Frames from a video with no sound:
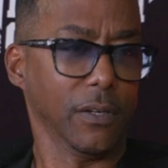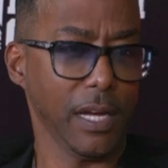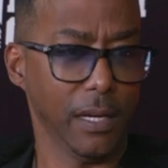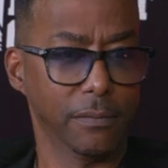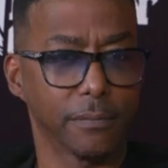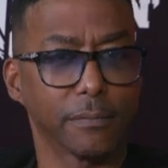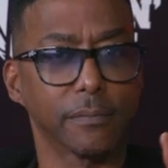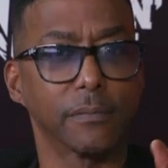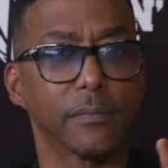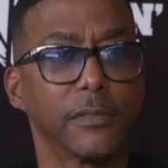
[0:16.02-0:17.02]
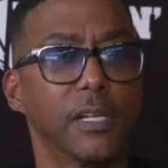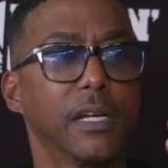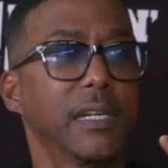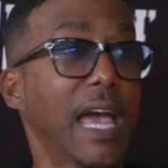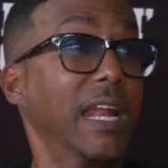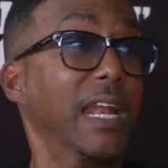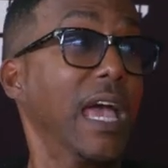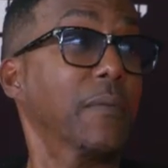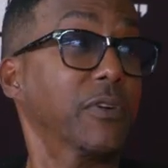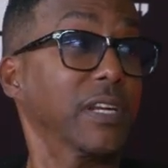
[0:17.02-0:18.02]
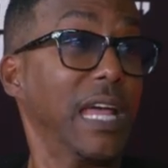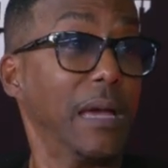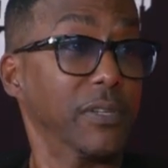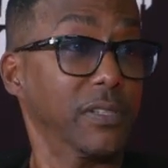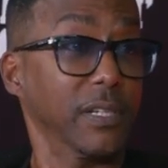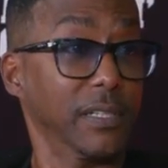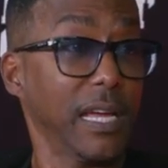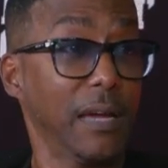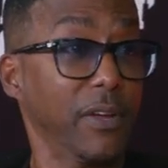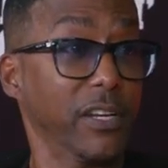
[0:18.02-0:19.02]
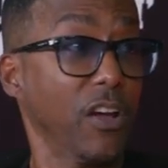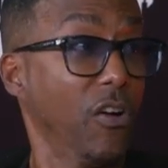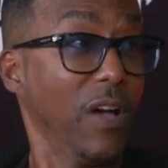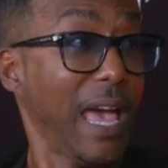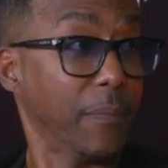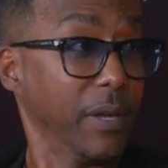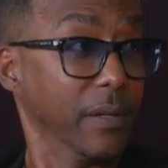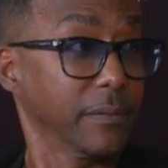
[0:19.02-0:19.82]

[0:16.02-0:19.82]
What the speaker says: Okay. 99.9% of the time, they're all happy.